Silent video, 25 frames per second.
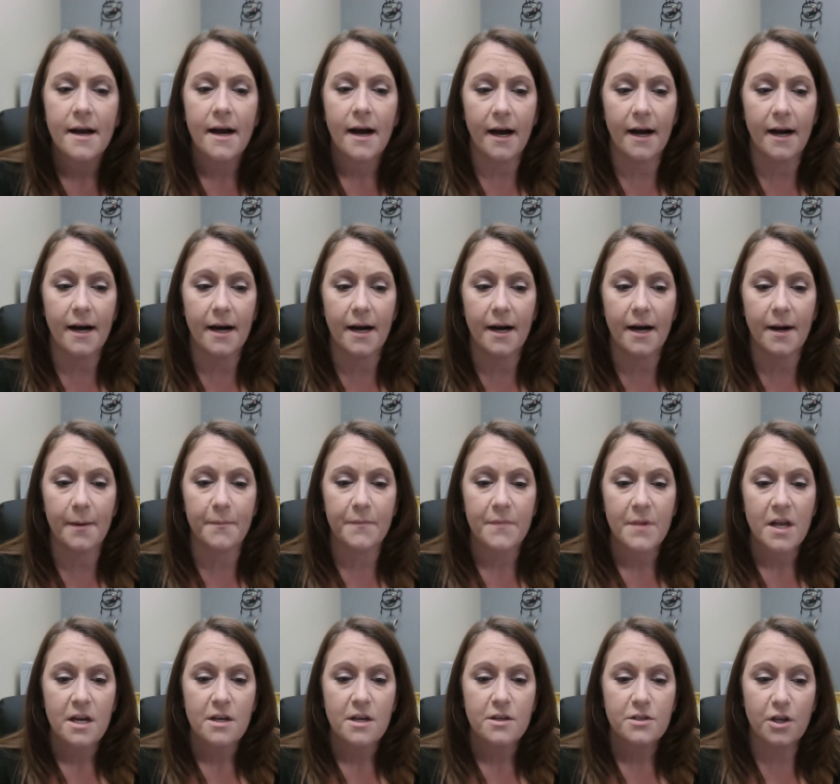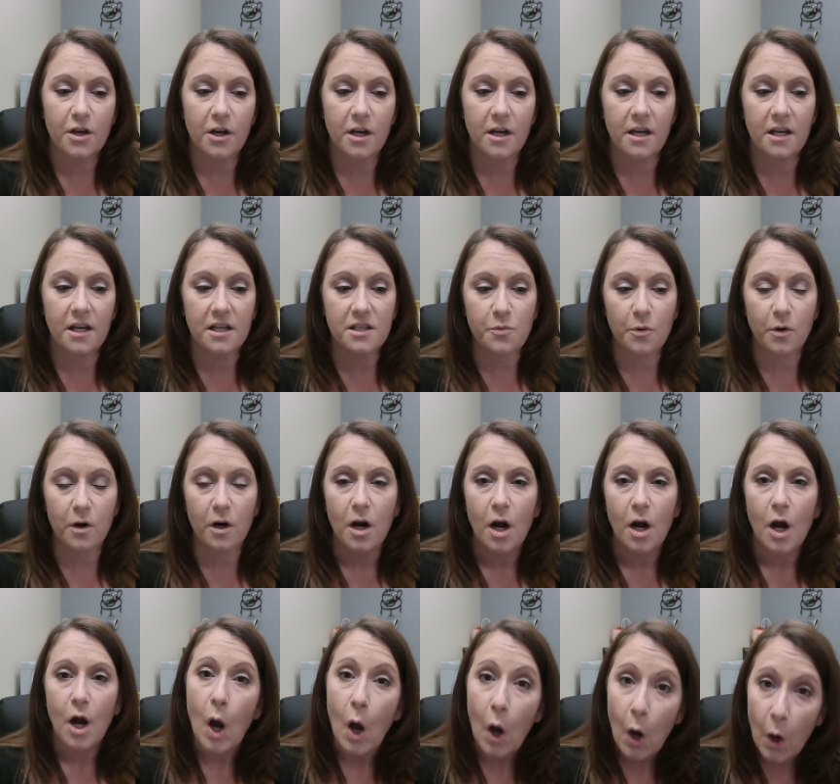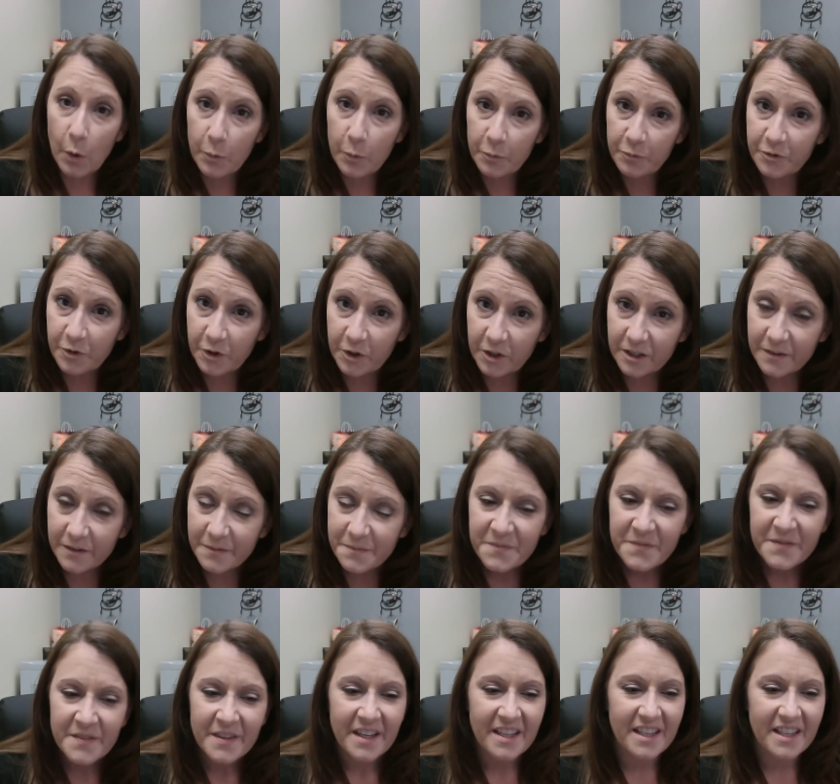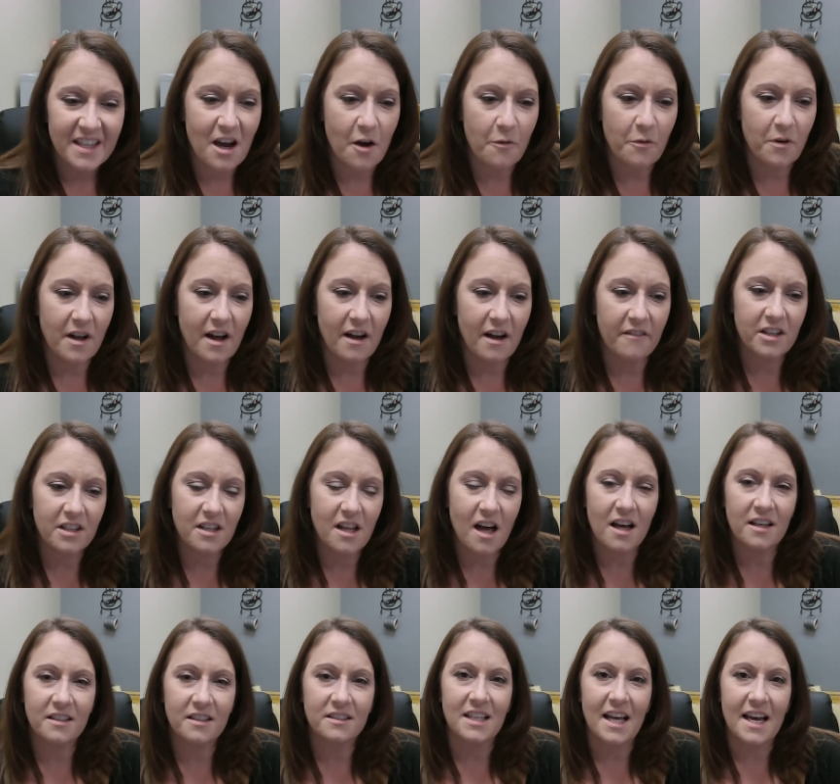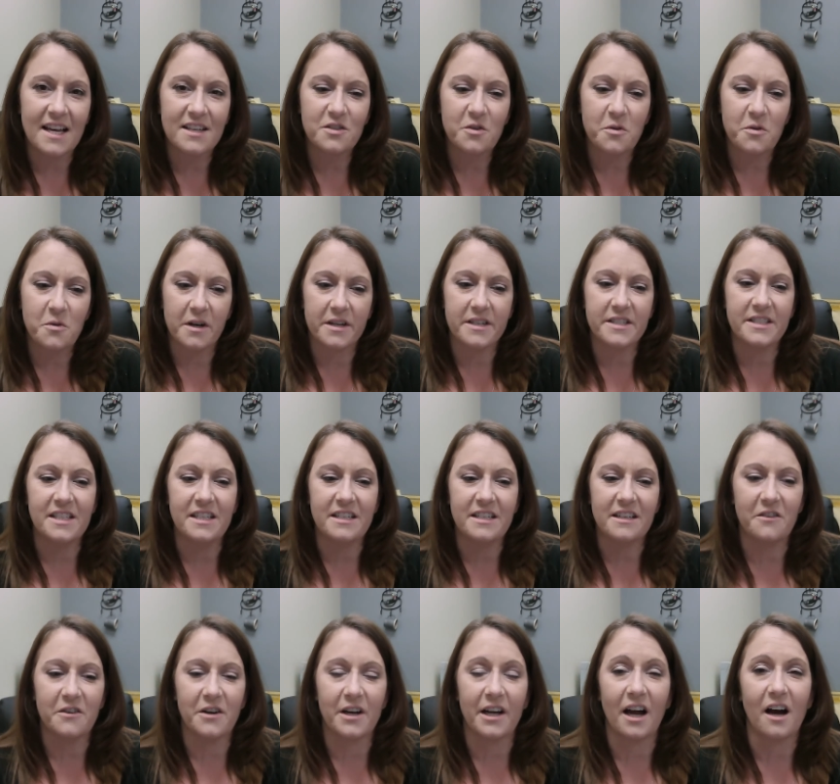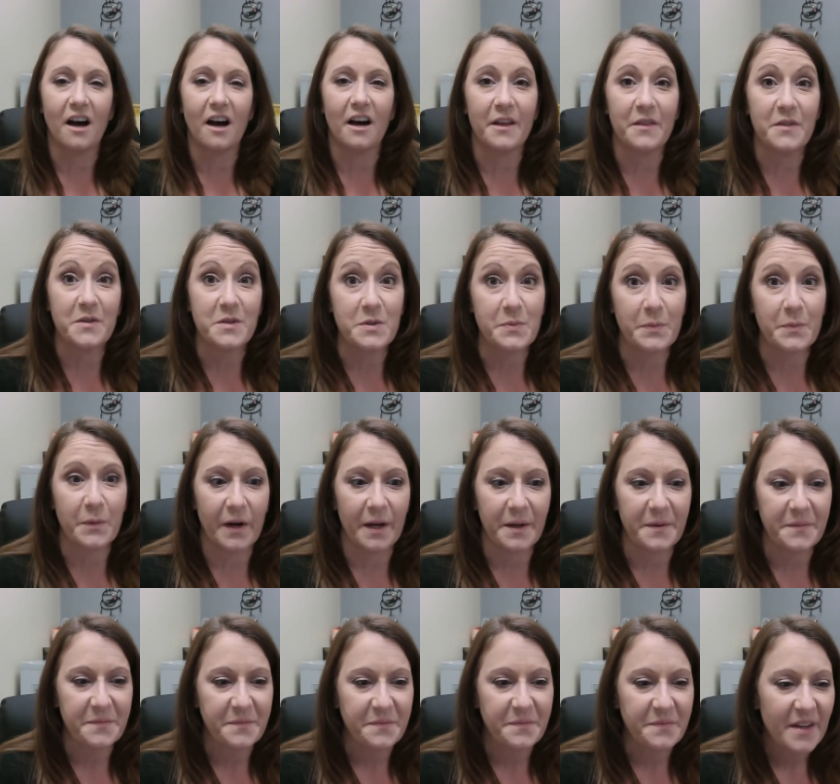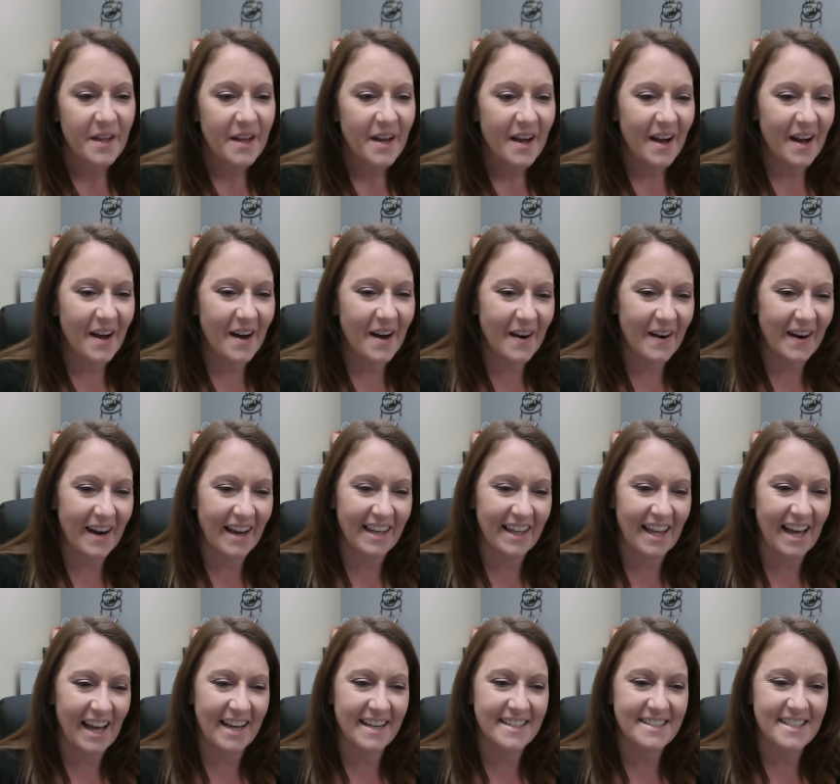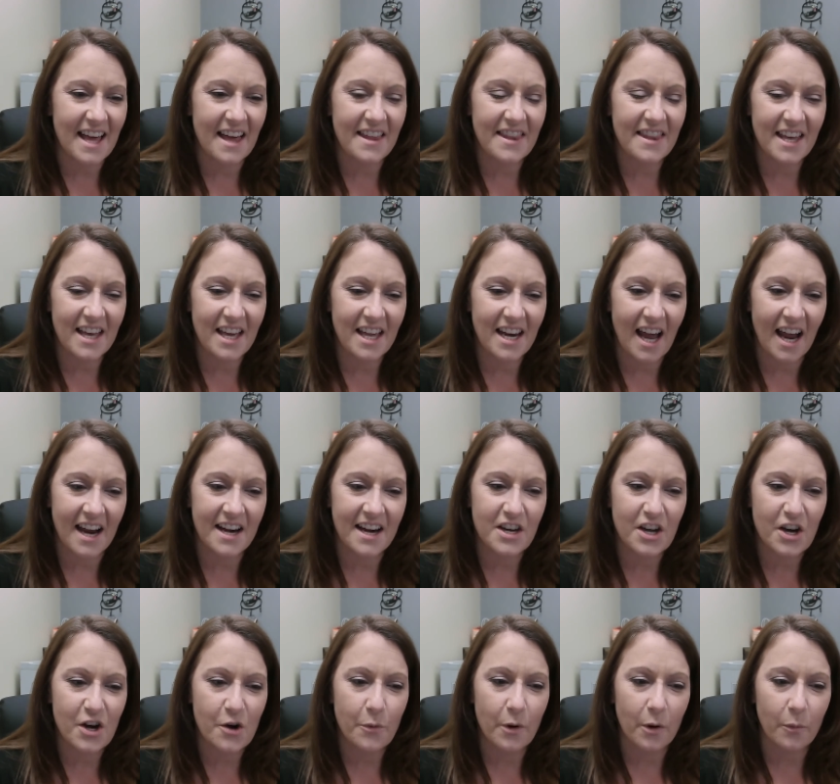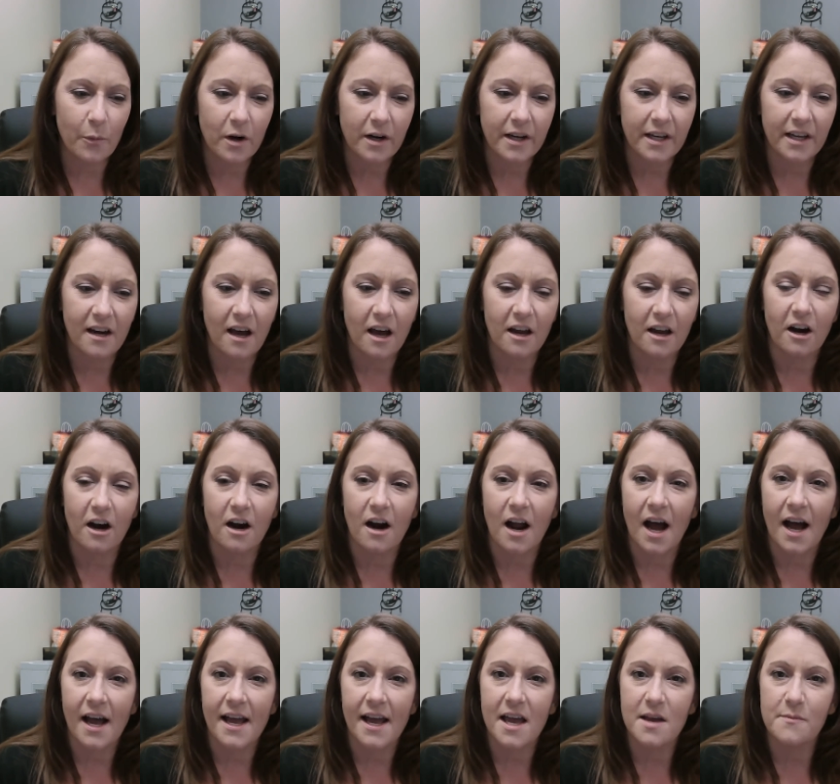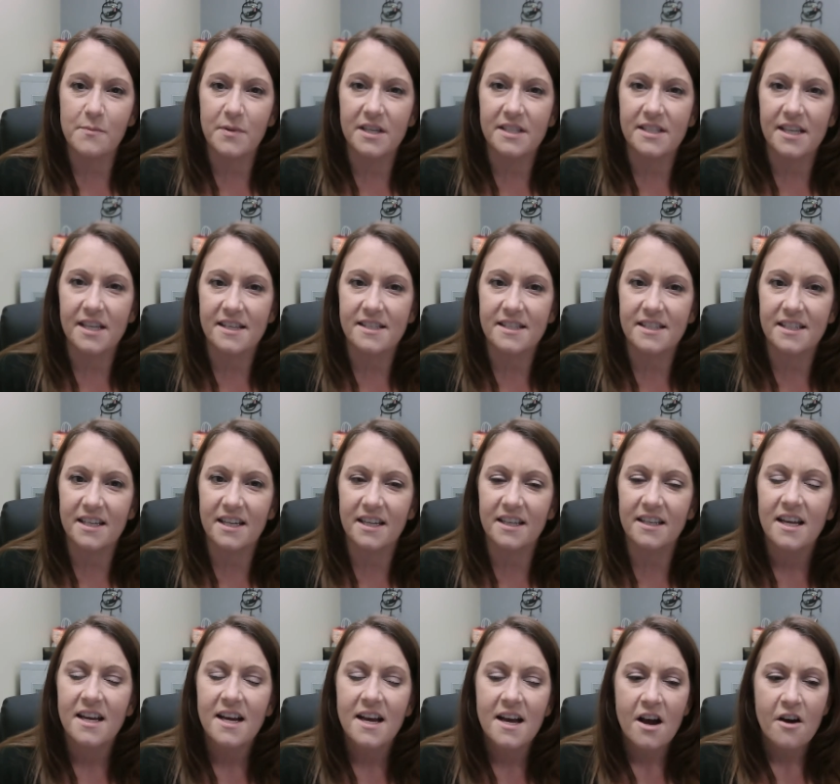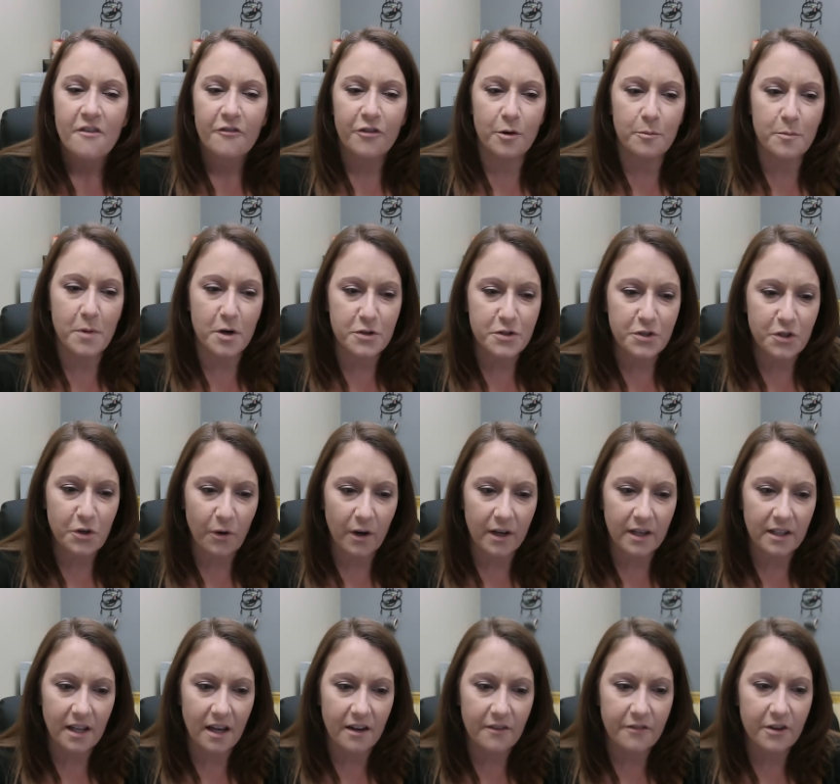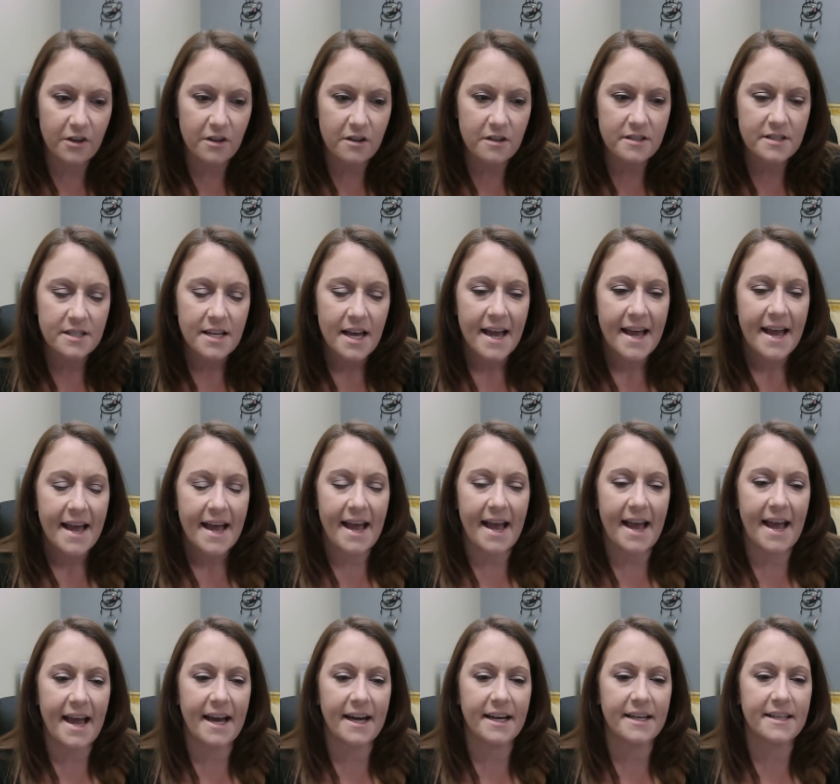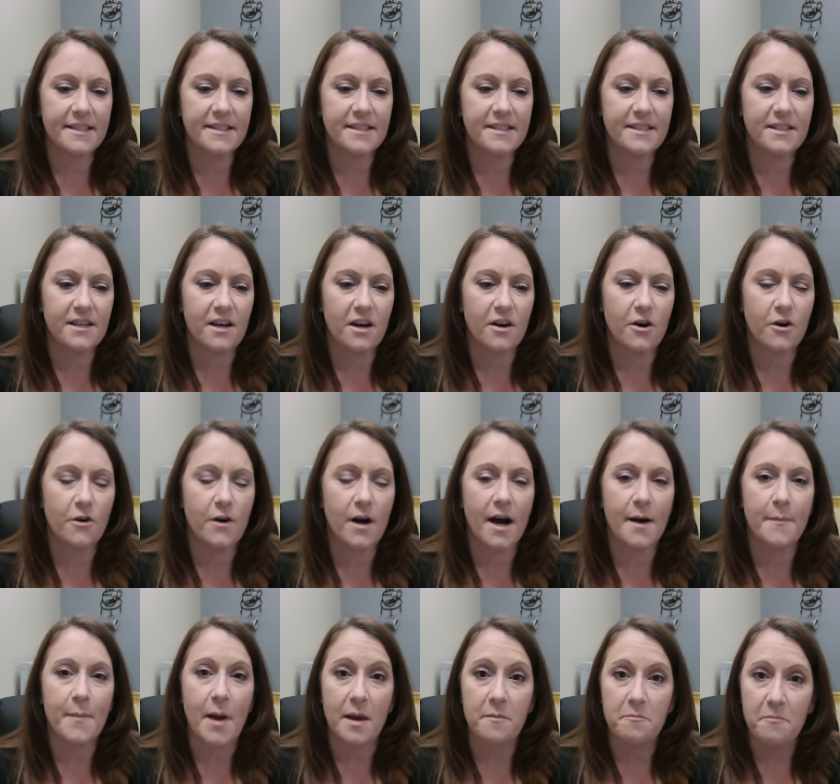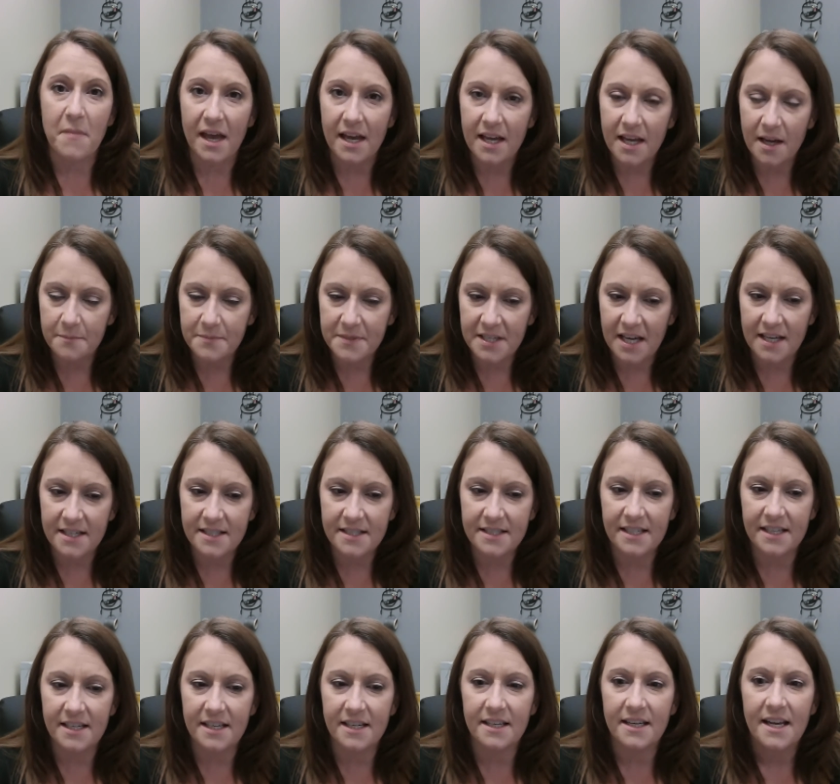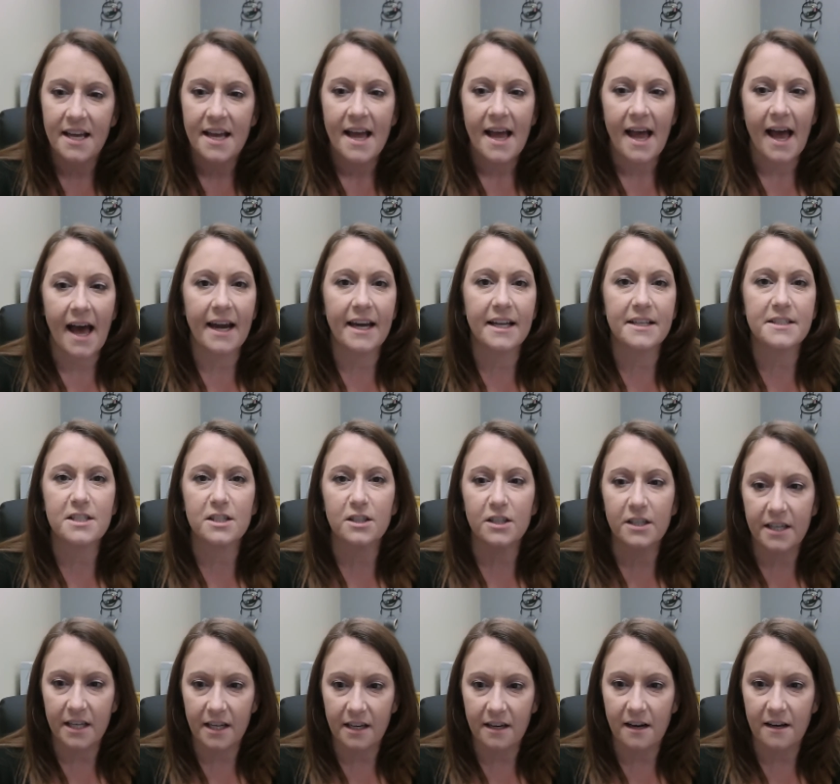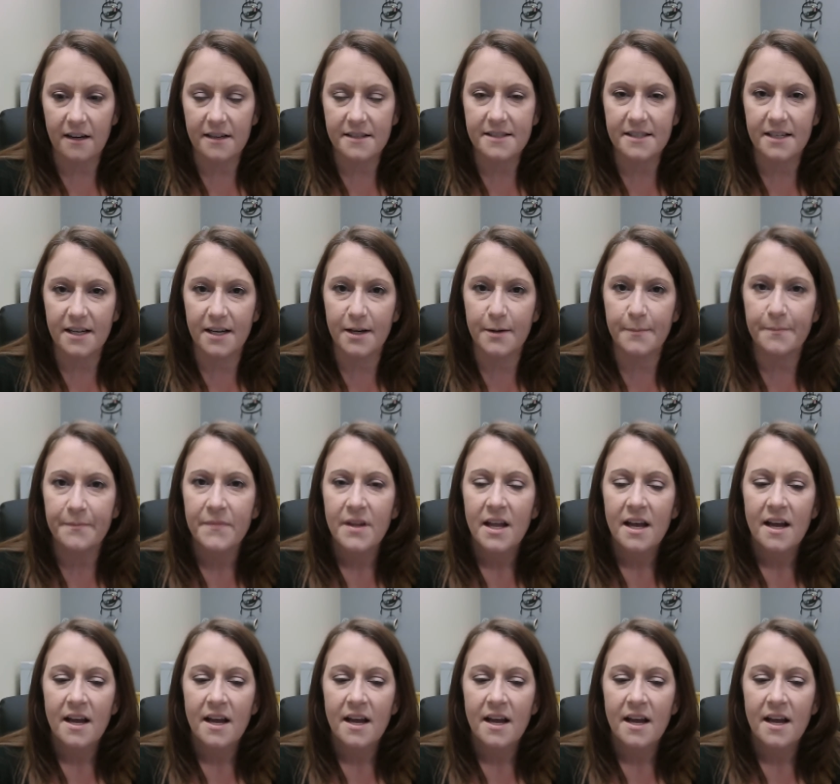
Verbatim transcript: Um, so because we're hopeful that we'll have a lot less quarantine going on in the spring. All right, Lions. And then I know we're working on our IAB testing for most grade levels, and so um, and makeup testing, and it's looking awesome.